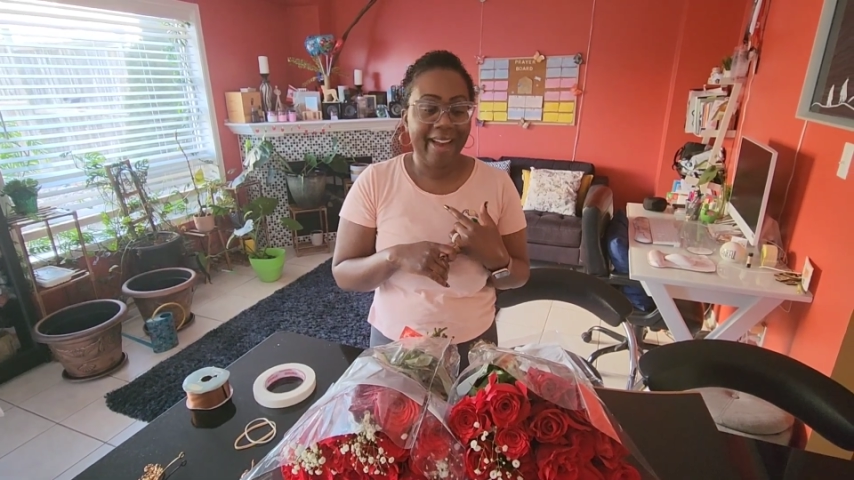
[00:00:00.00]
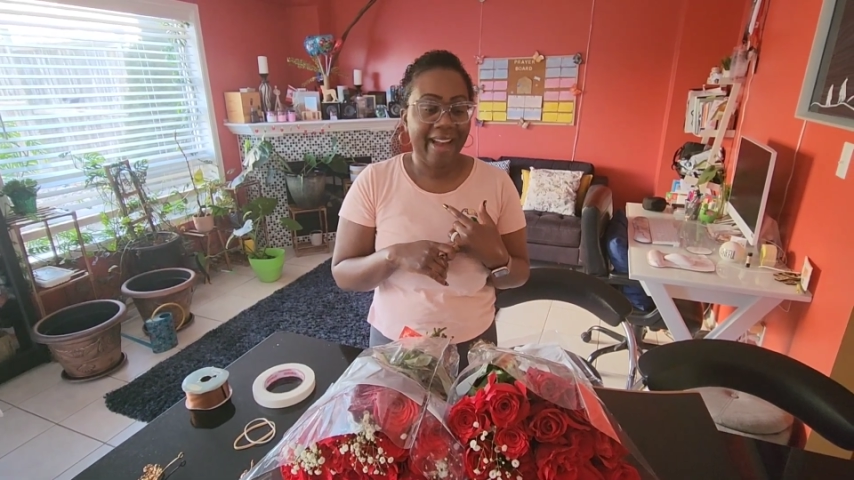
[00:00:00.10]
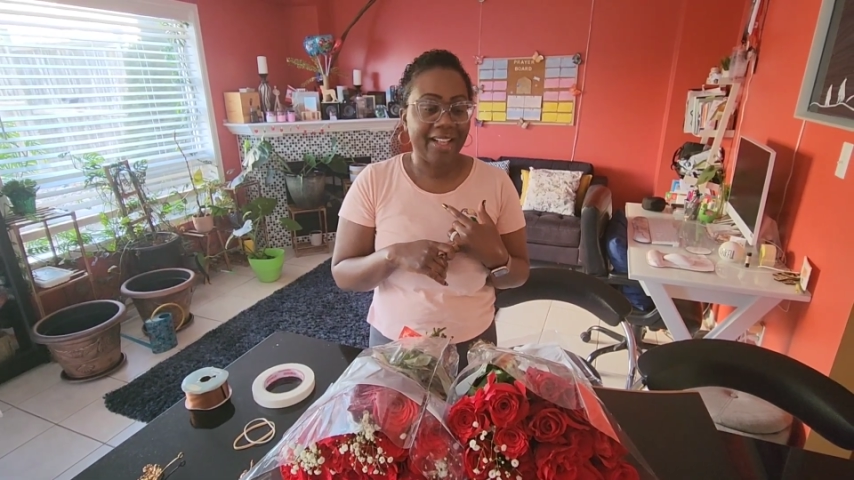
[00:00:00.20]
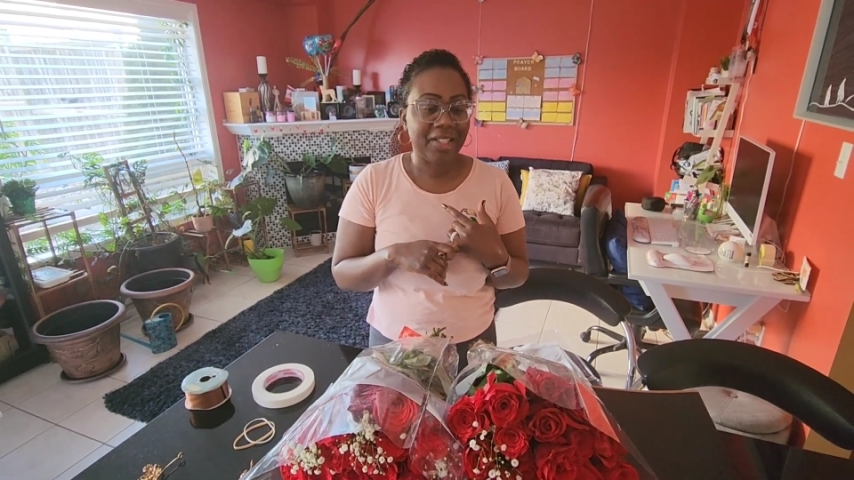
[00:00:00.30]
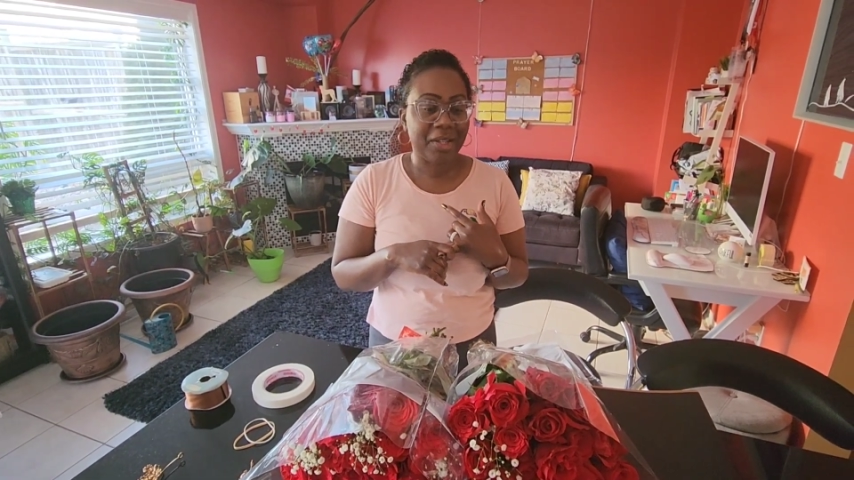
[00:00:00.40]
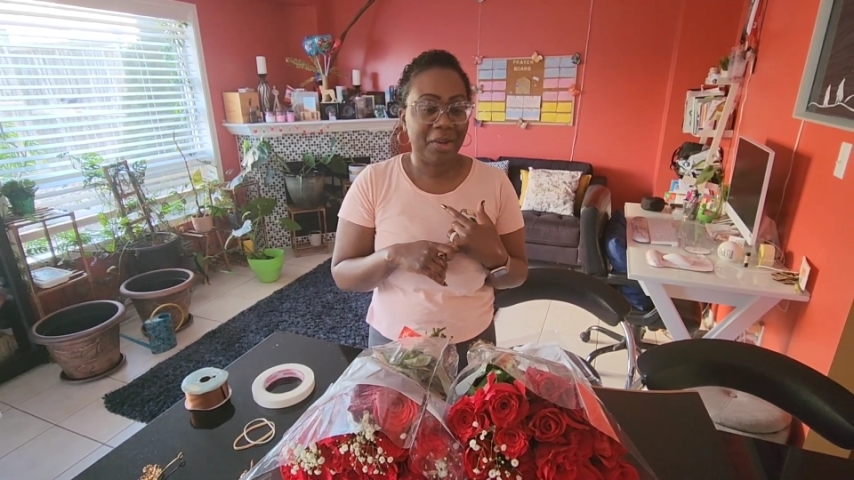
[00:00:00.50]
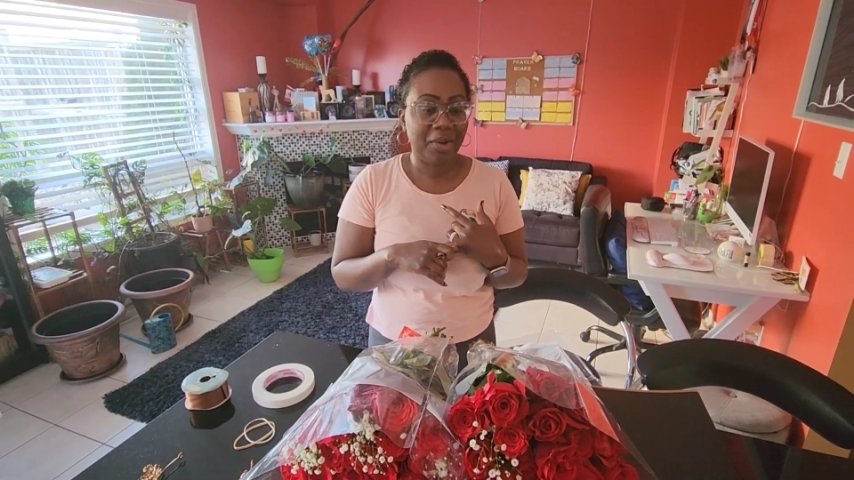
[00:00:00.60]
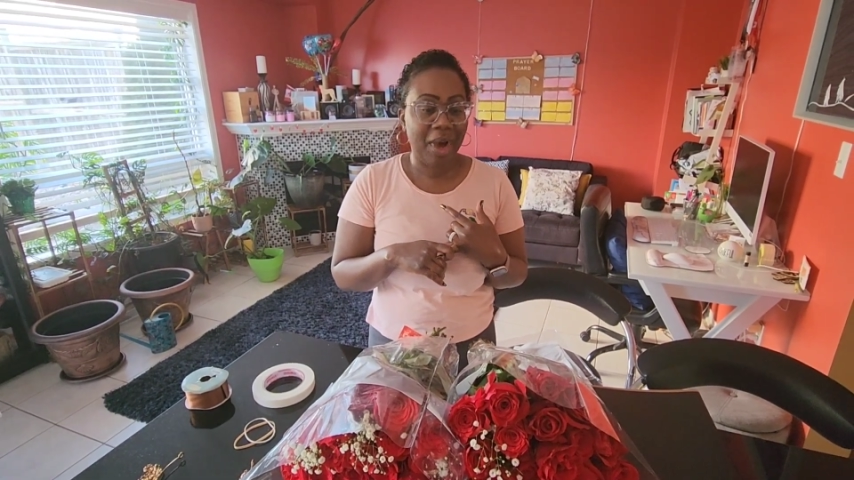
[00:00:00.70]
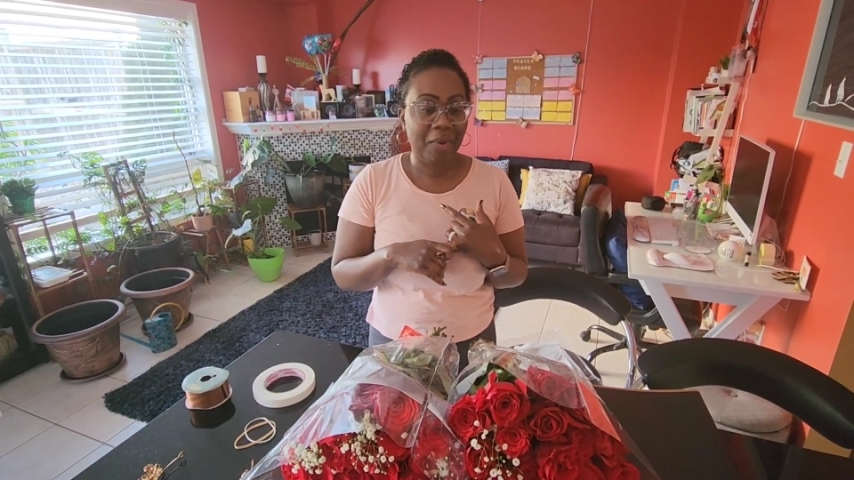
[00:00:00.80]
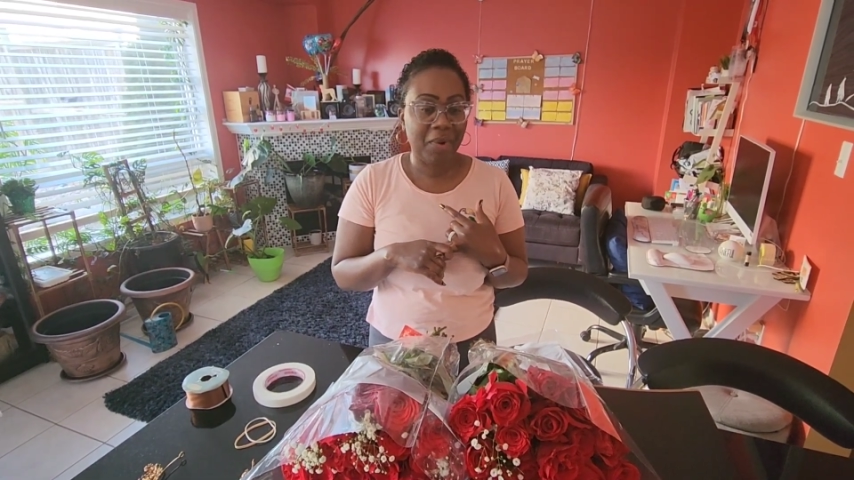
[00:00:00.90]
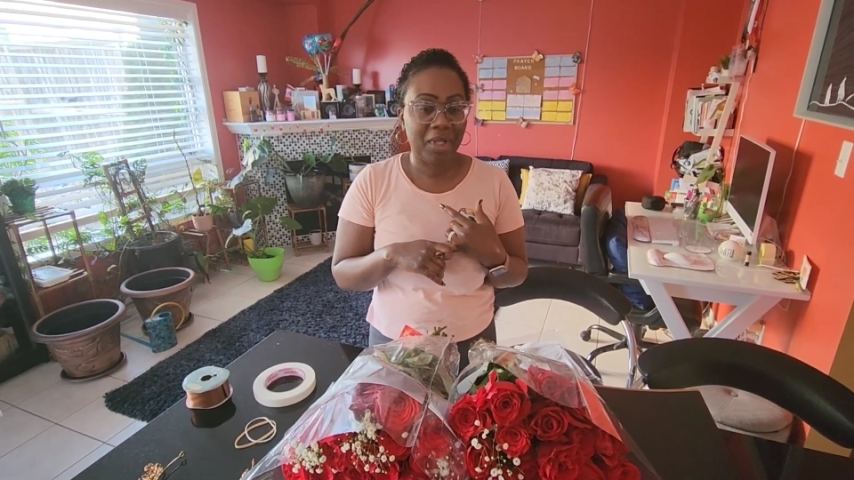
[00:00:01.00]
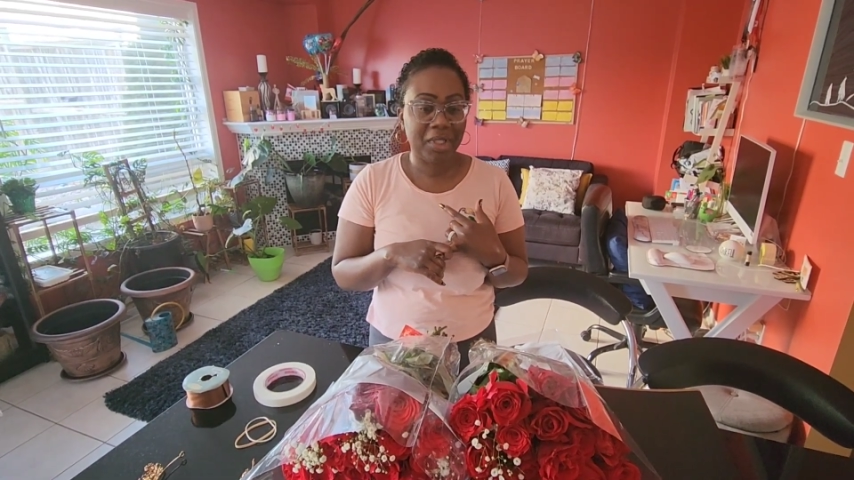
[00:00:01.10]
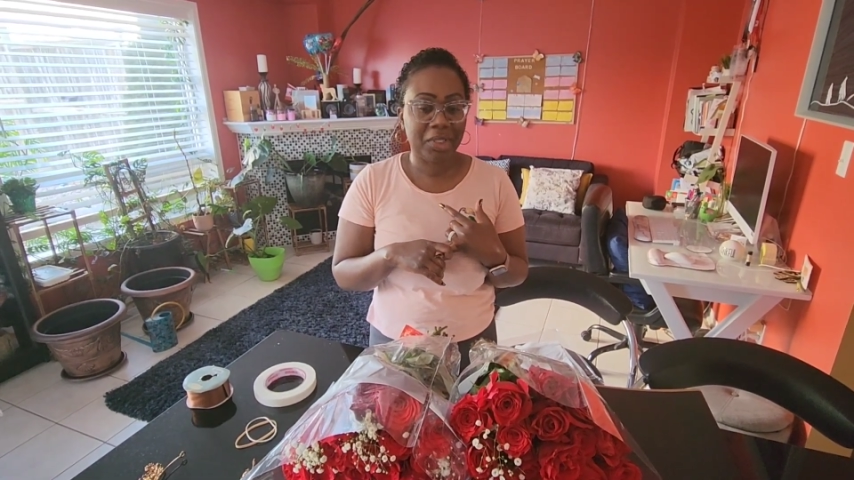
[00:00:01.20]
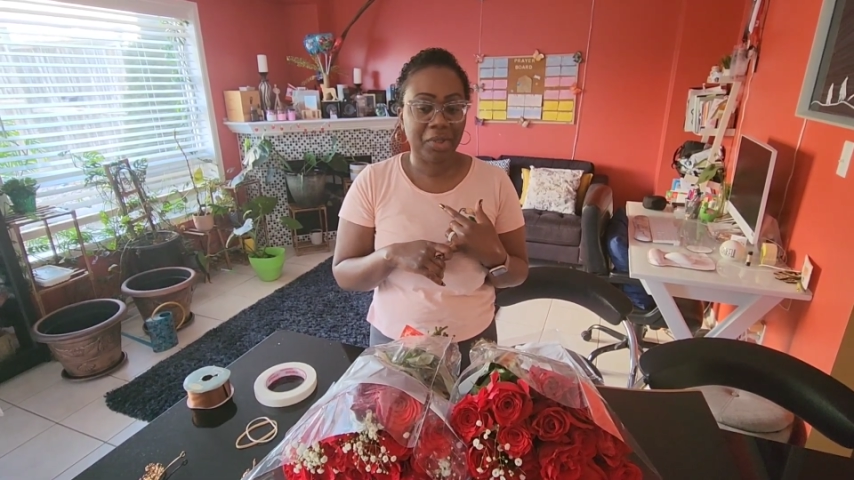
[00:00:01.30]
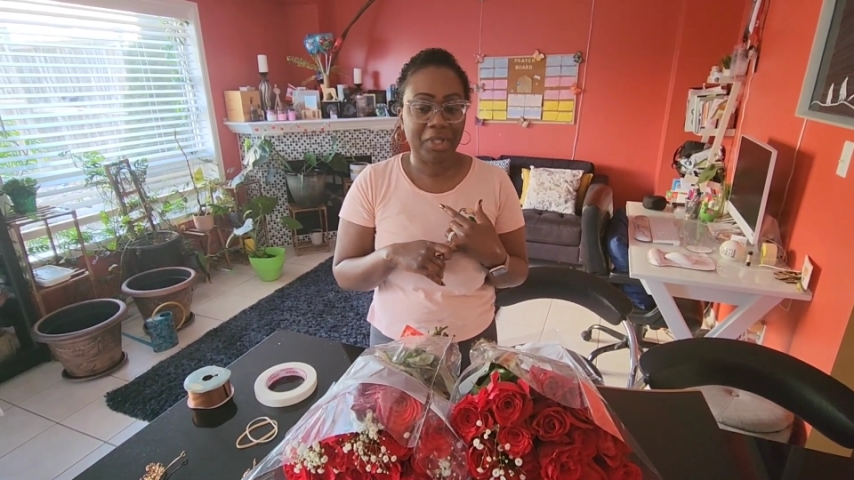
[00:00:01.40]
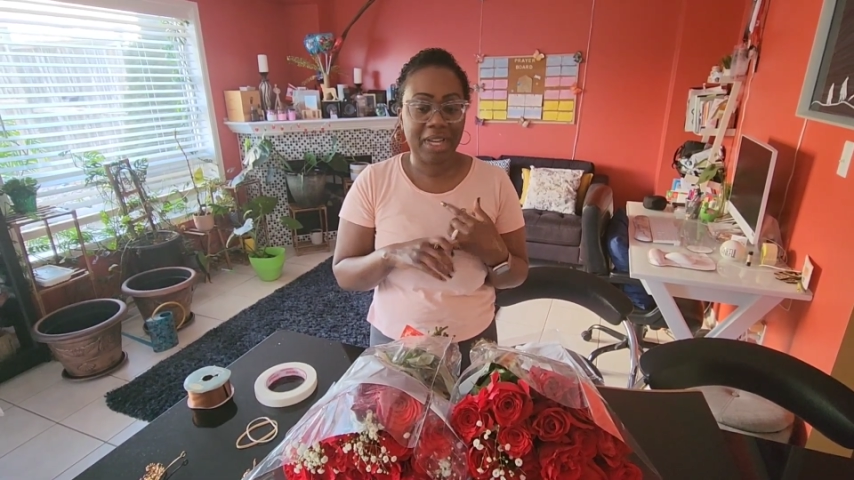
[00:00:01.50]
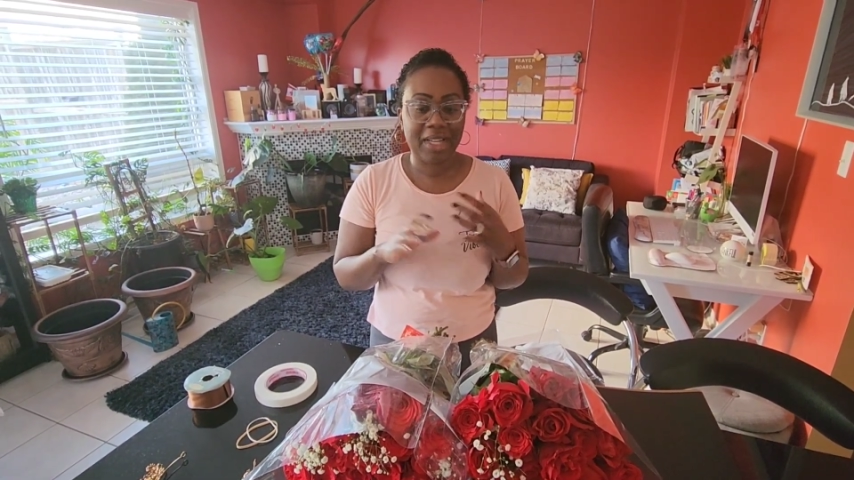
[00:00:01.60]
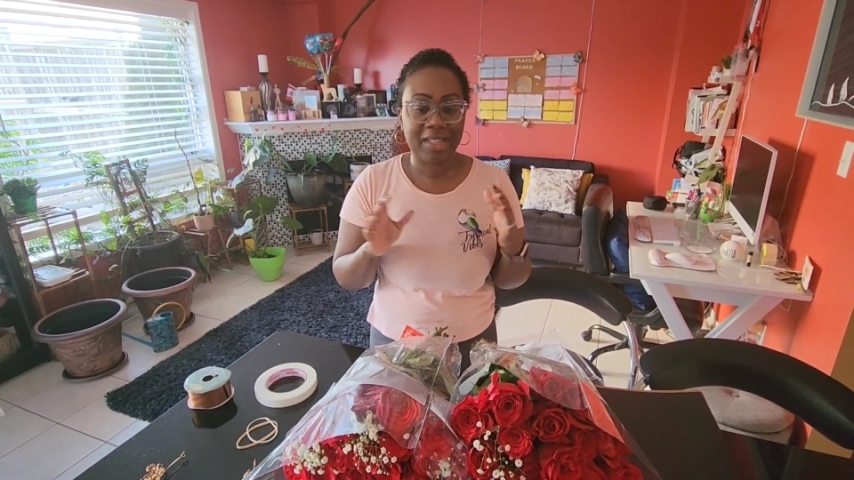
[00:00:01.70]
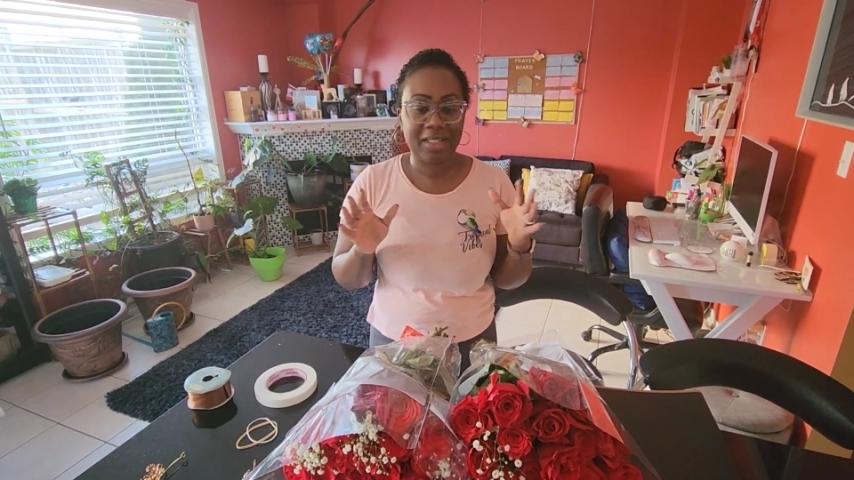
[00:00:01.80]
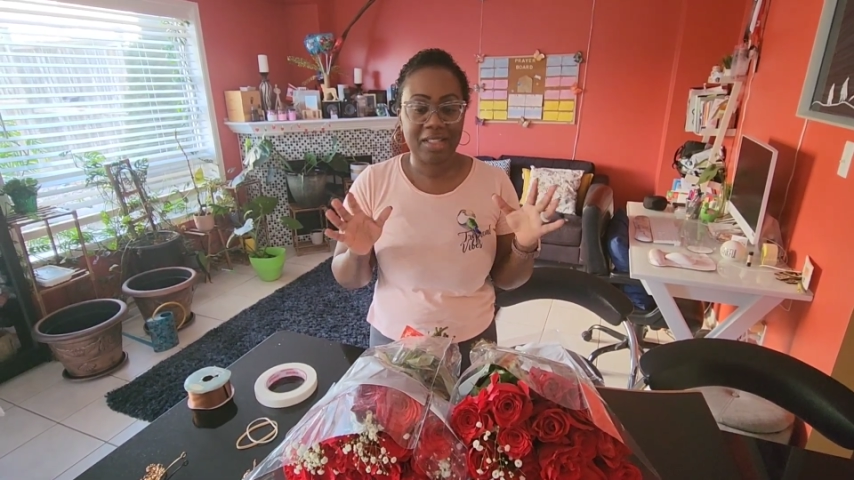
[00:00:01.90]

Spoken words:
And so I wanted to show you guys